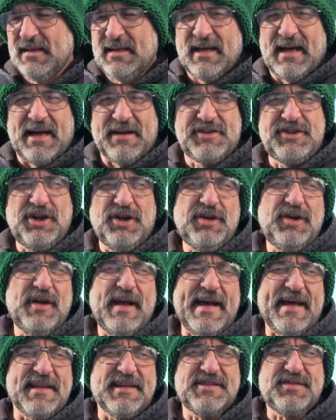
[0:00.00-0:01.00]
I'll show you
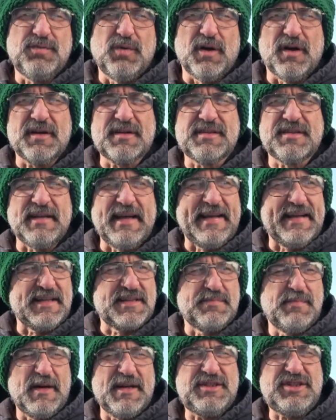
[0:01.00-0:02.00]
how this works, and
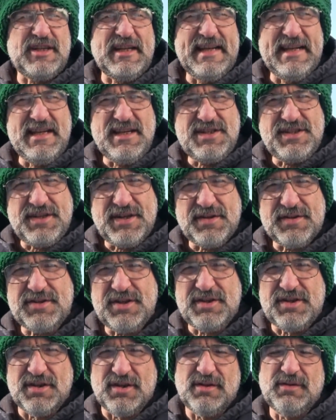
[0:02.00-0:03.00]
it's much easier
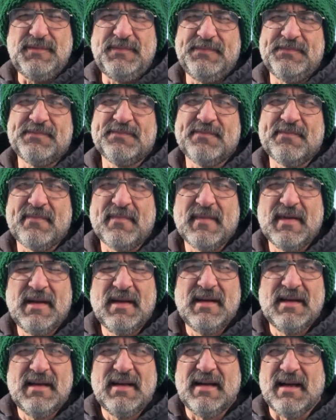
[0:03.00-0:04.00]
to do.
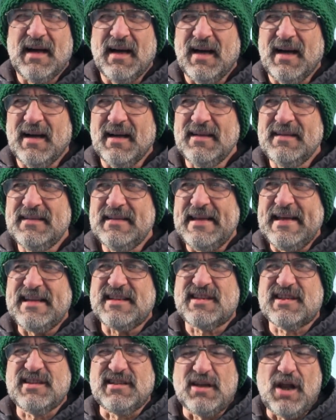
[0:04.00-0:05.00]

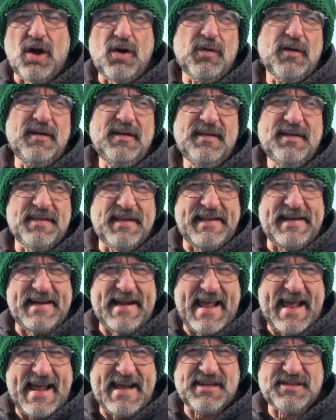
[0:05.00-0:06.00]
It's slower than
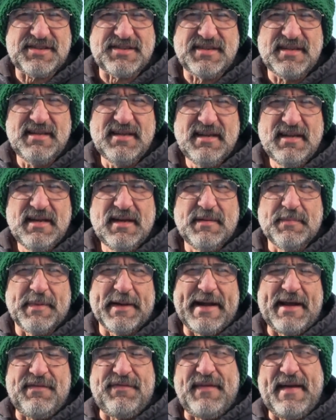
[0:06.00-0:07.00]
an axe,
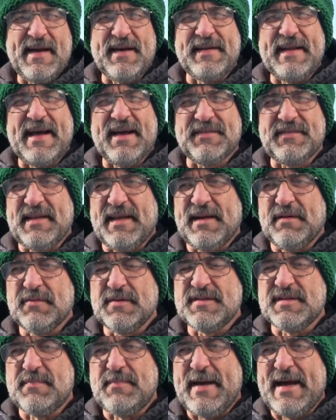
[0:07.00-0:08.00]
but I found out that it
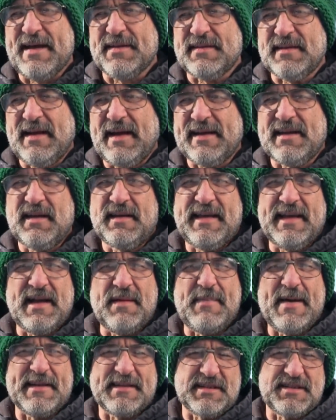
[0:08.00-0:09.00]
was I could get
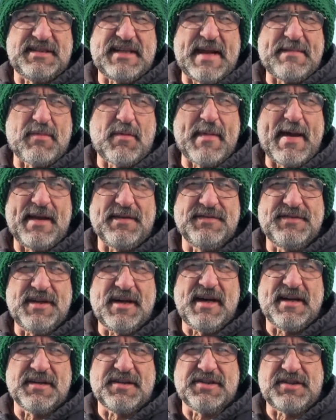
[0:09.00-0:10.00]
about the same amount
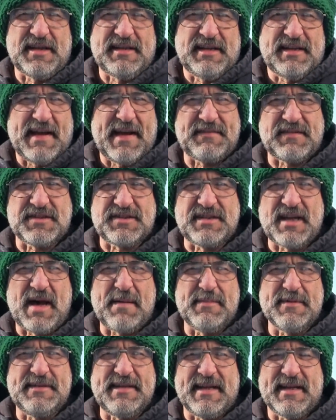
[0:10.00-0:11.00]
done because I didn't have to
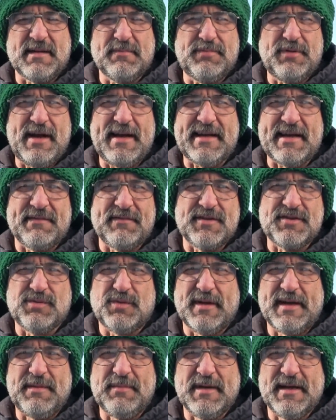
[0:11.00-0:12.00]
stop and take a break every
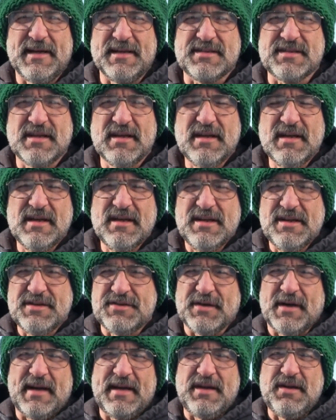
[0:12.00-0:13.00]
20 minutes.
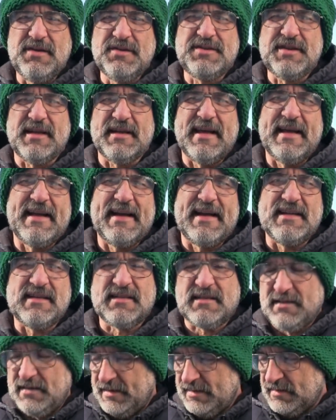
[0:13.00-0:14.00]
So I use it, and
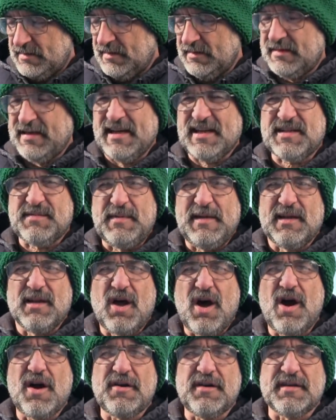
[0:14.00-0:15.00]
it takes me
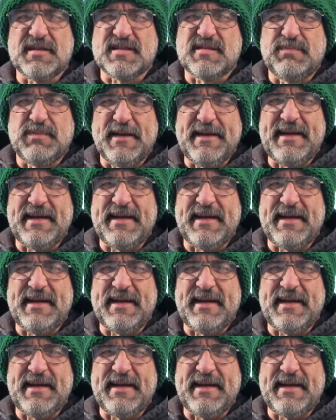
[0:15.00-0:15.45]
longer to split